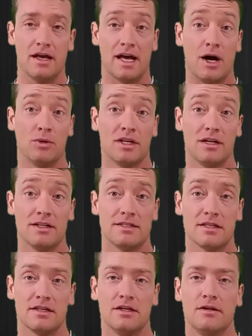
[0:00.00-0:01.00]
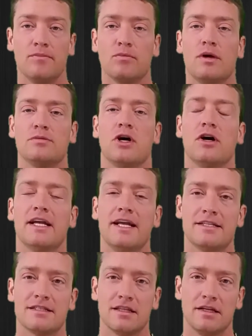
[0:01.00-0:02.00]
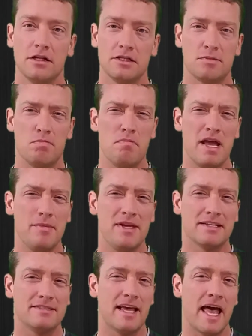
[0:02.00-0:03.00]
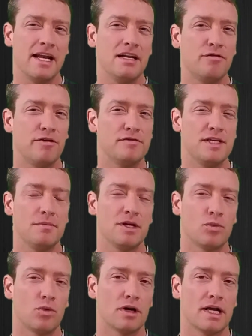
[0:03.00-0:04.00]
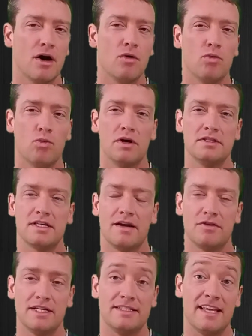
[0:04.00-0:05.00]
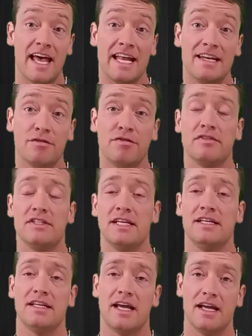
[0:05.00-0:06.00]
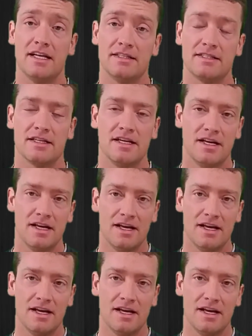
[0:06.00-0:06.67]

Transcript: How little is little? Well, I'm talking as little as maybe a 10 to 15 minute workout once every 10 to 15 days.